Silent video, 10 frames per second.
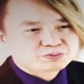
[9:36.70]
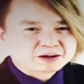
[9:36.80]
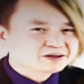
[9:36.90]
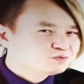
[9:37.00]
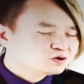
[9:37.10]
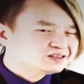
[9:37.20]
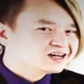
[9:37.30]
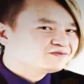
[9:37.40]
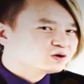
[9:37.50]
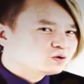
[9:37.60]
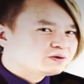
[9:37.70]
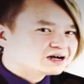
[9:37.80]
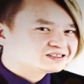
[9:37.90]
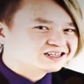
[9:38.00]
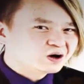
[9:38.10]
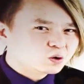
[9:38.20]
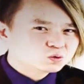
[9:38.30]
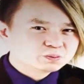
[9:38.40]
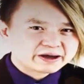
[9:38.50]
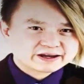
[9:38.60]
You probably will never go back the
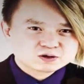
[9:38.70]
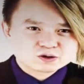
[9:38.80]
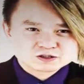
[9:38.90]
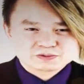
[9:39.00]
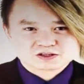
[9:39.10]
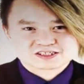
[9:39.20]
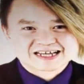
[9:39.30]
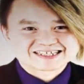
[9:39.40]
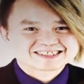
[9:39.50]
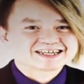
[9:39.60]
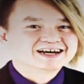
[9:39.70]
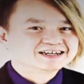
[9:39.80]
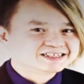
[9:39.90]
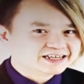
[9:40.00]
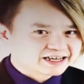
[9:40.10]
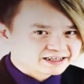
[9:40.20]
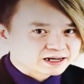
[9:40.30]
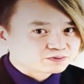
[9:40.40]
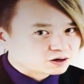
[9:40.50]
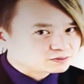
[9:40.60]
old manual way to build sites
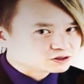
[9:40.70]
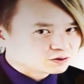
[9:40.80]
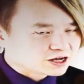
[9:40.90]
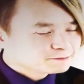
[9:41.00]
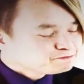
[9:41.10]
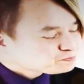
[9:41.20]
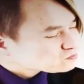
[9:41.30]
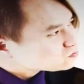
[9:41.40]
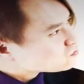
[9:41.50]
again, I promise you, okay?